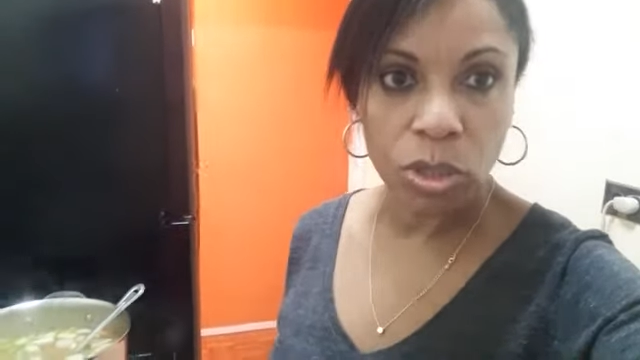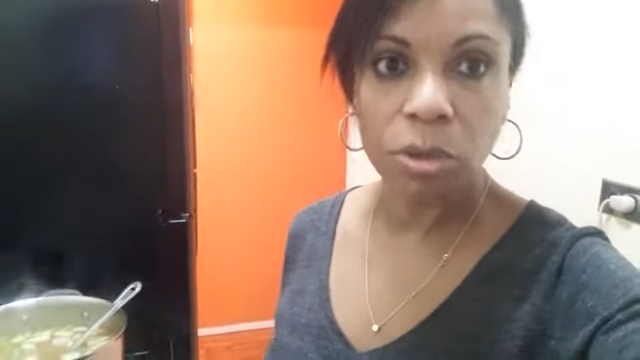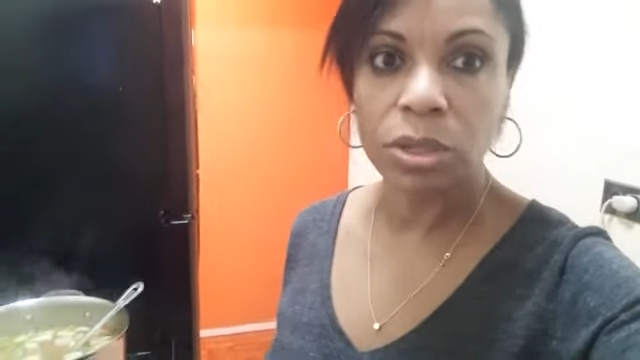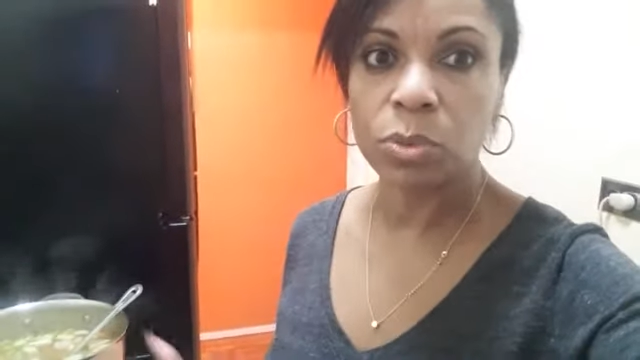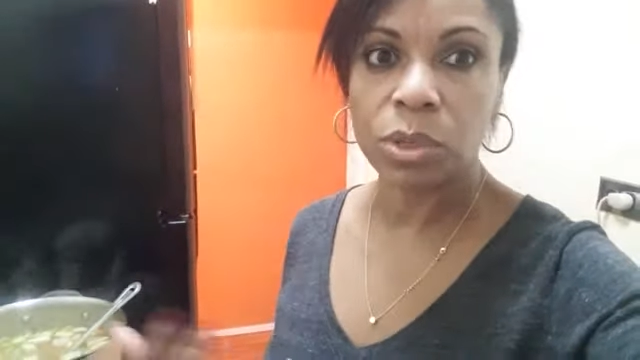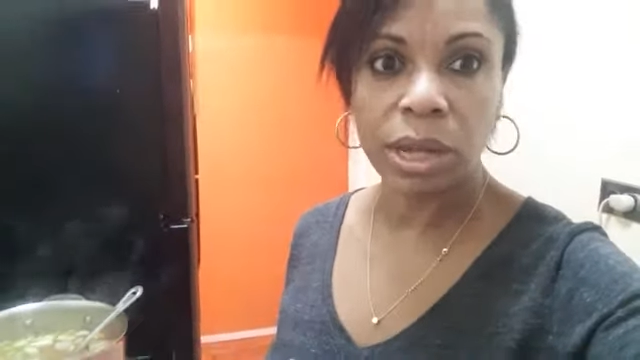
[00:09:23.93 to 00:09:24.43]

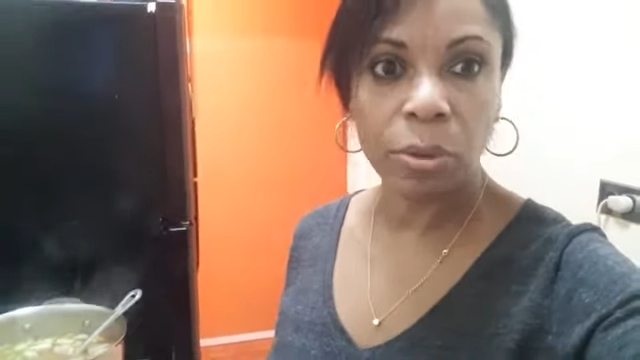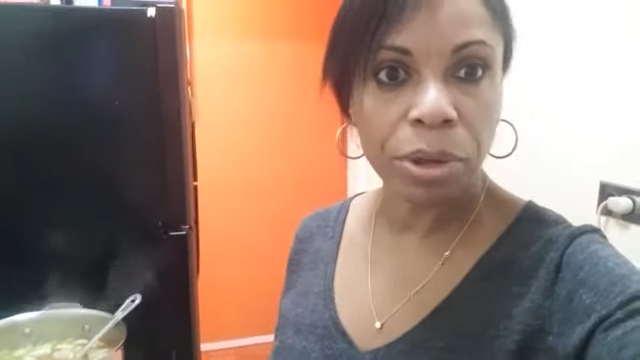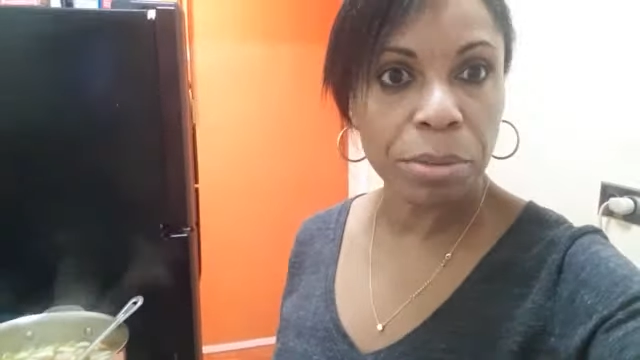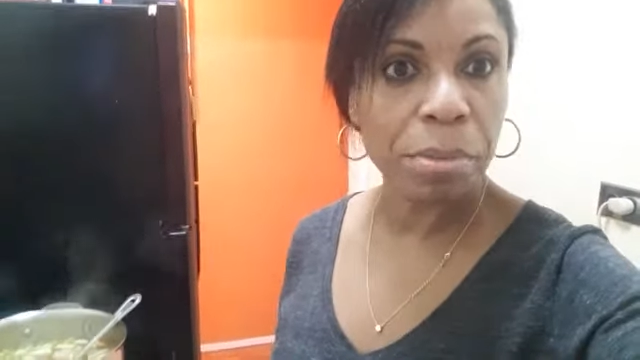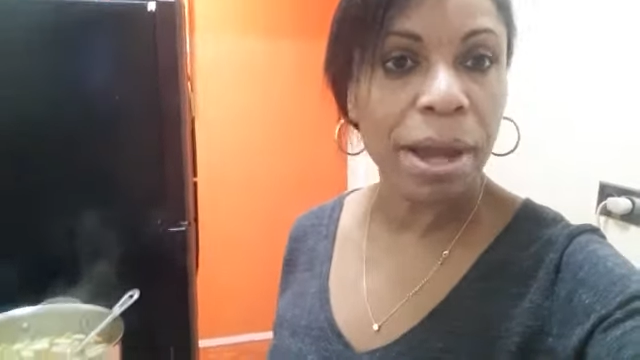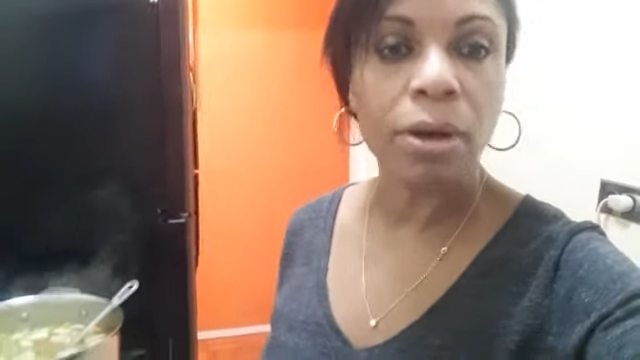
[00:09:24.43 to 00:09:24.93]
because when I
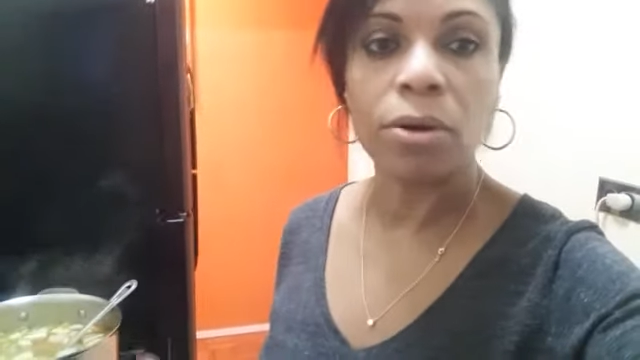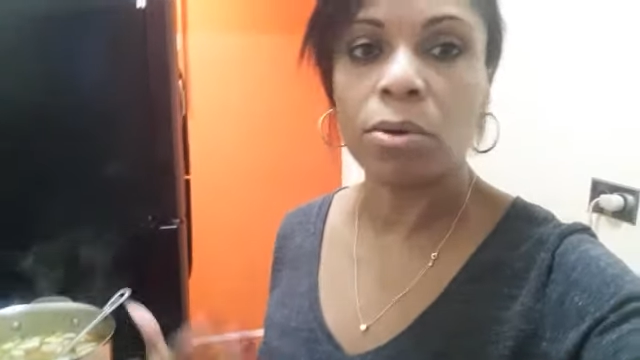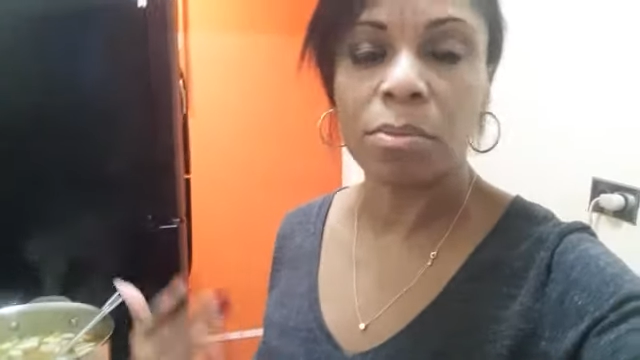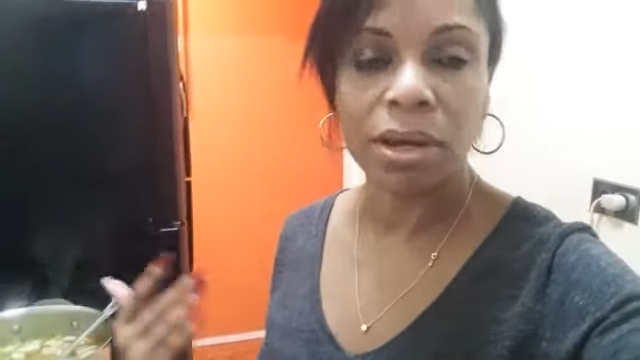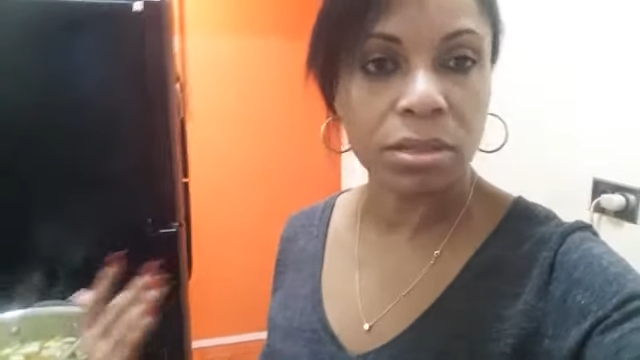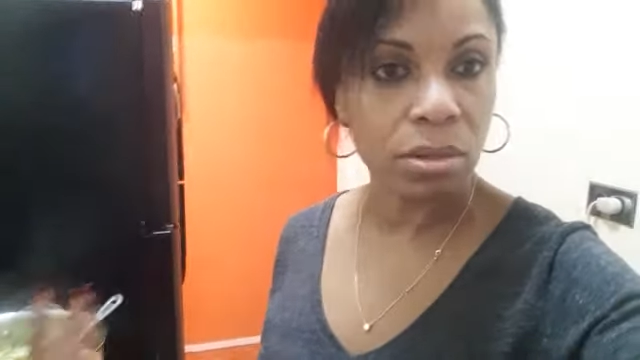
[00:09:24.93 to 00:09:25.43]
went back
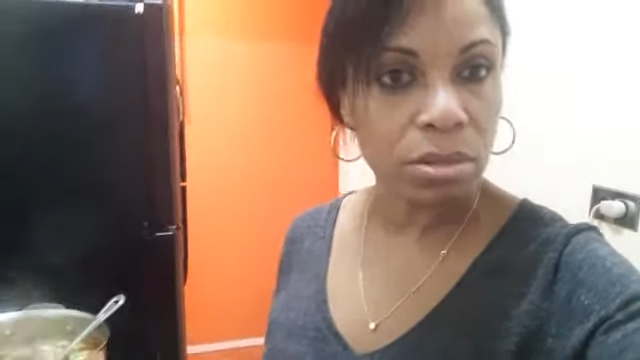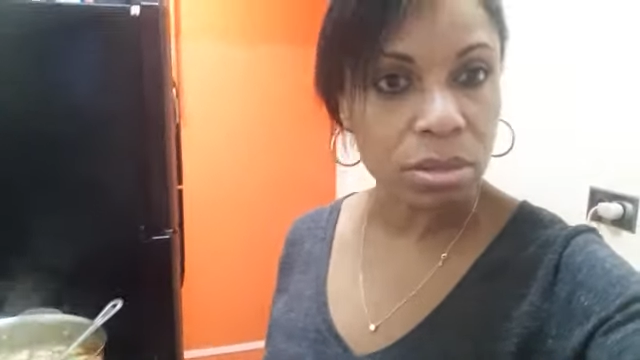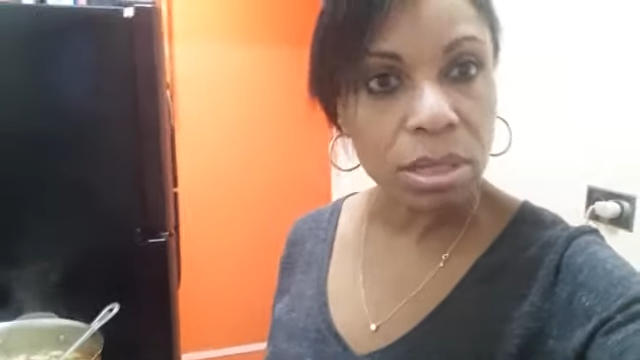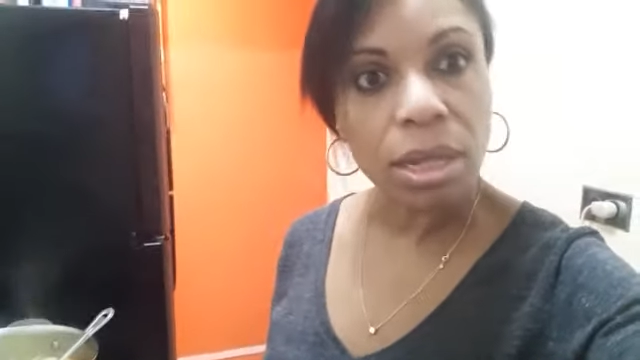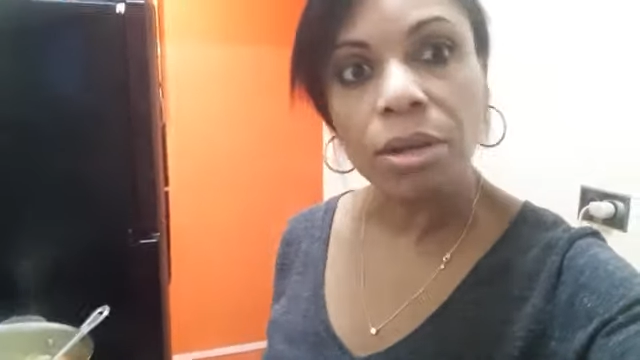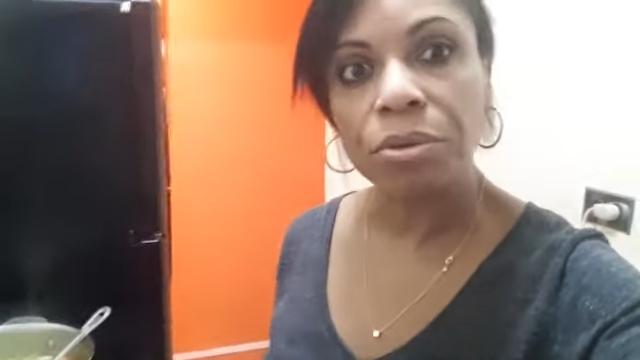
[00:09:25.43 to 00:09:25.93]
home I saw the
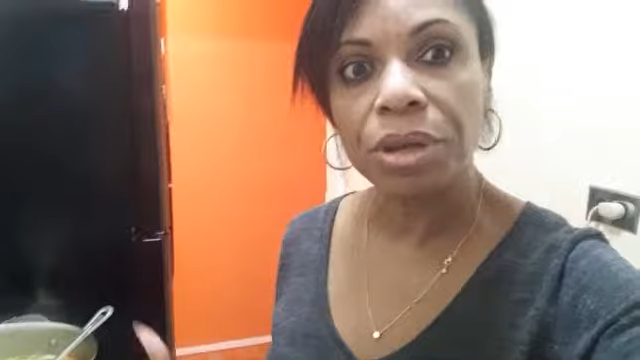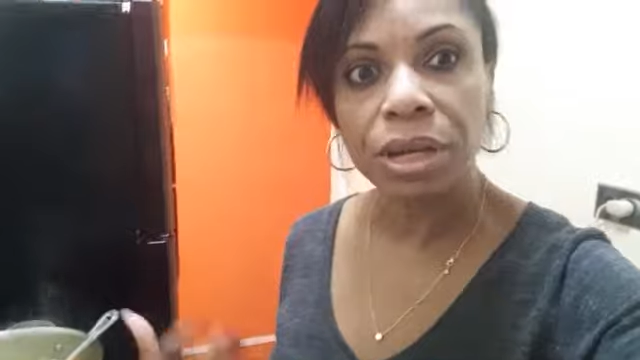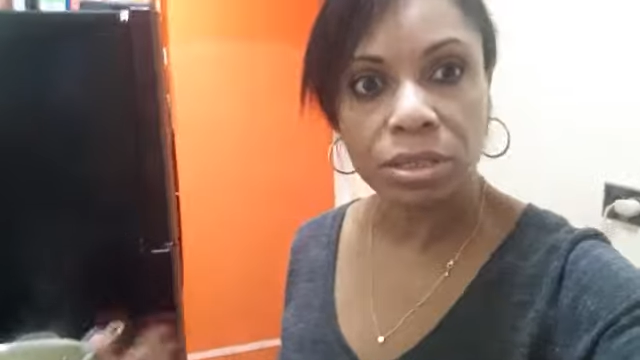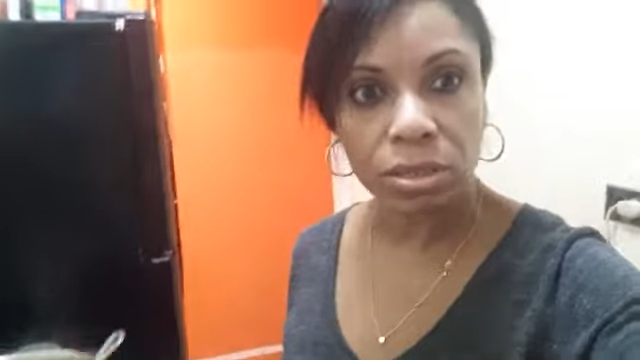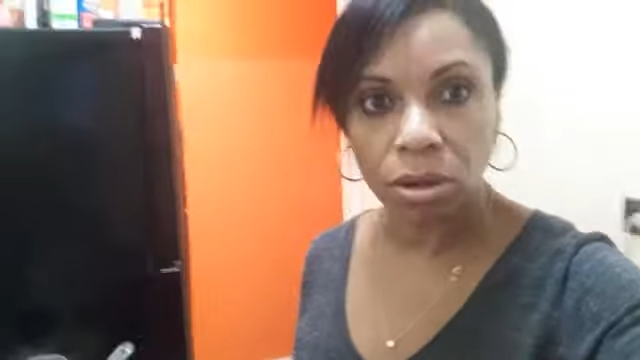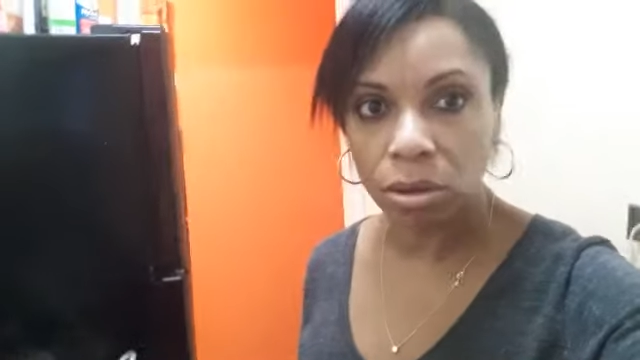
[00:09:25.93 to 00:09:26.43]
celery, I
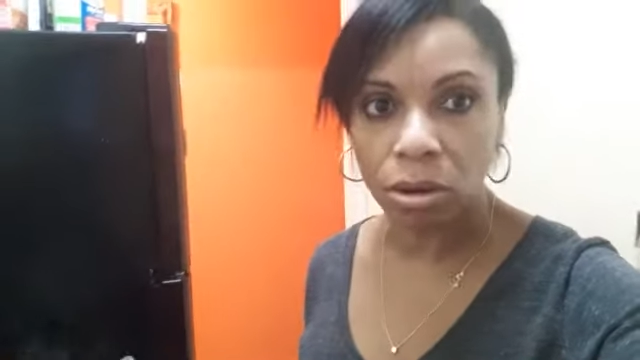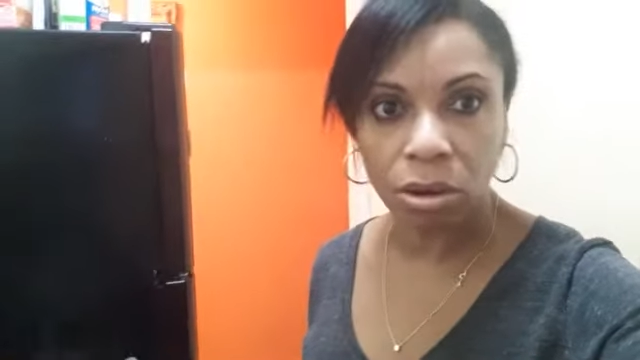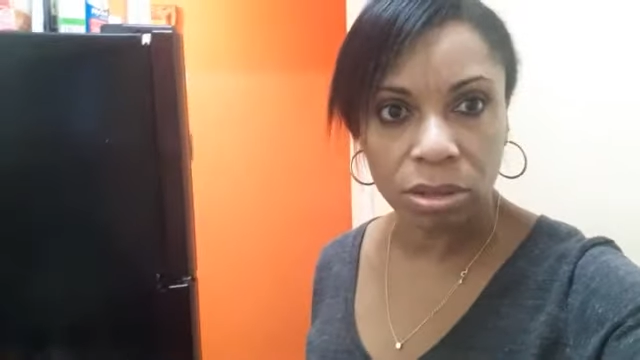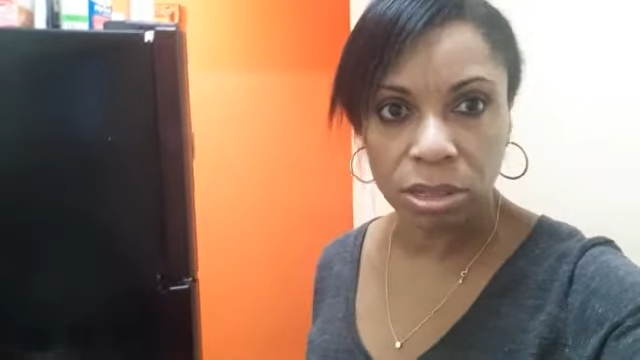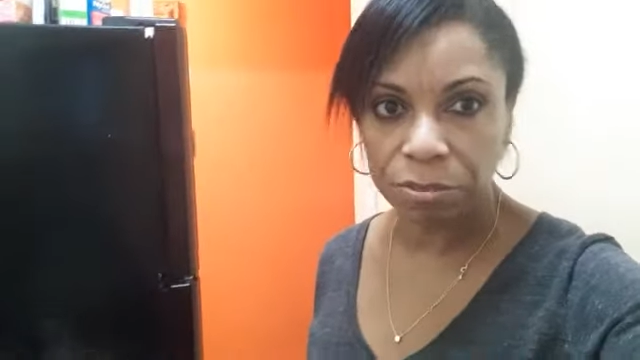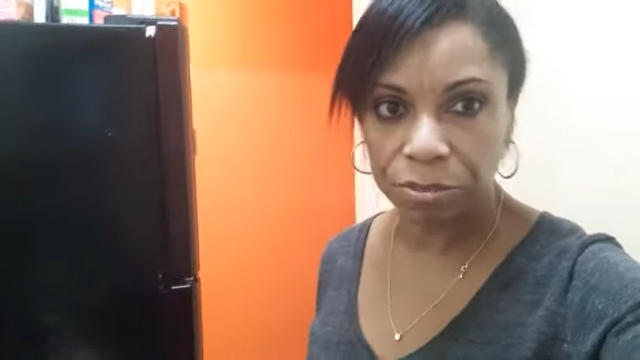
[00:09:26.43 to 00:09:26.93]
saw
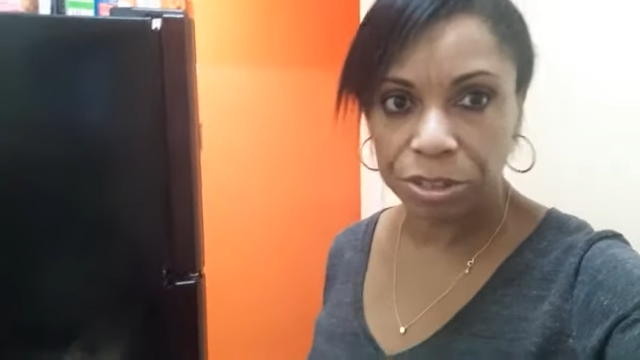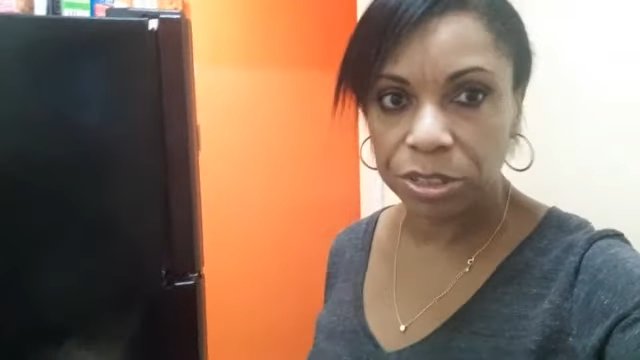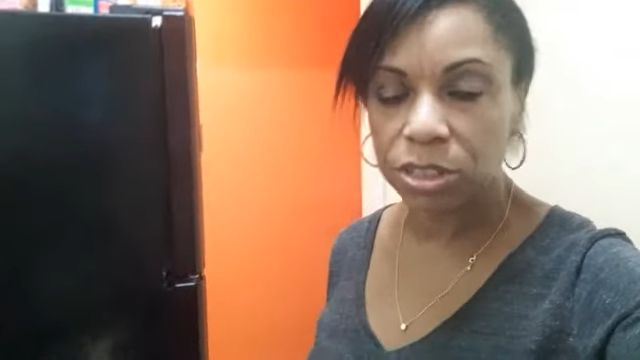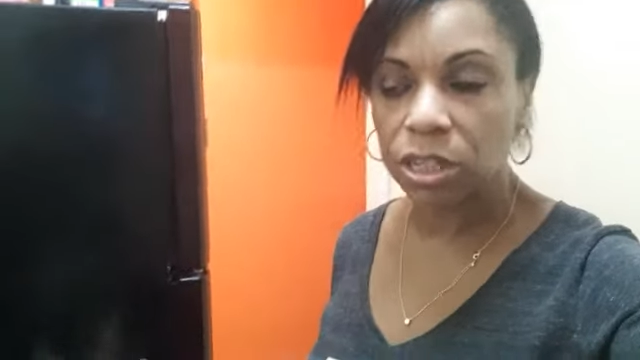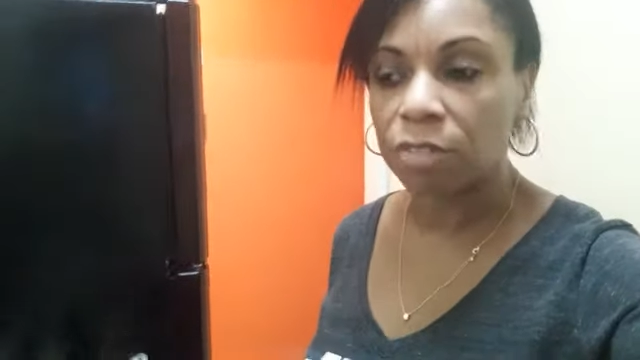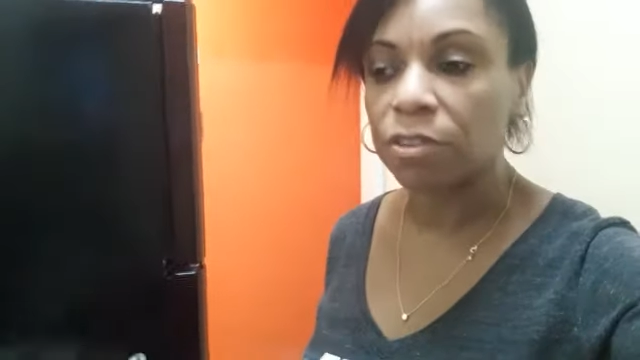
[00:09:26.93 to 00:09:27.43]
all different
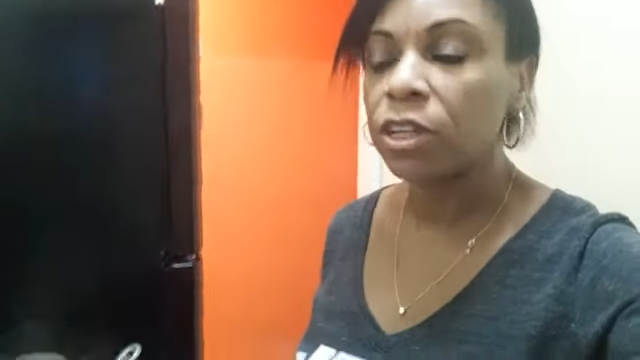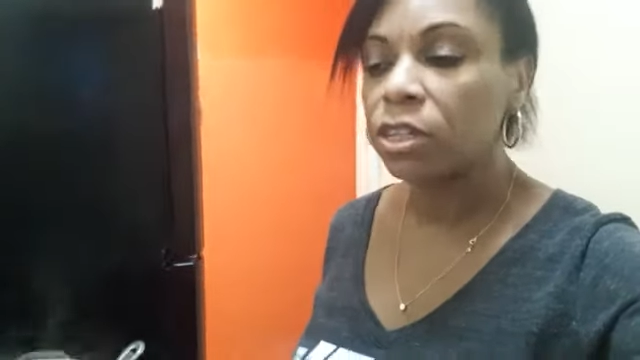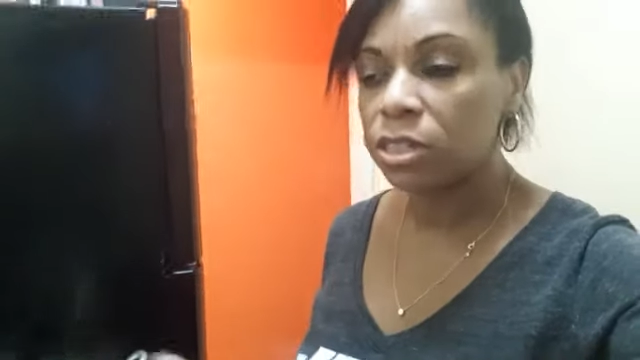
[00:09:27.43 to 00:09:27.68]
stuff.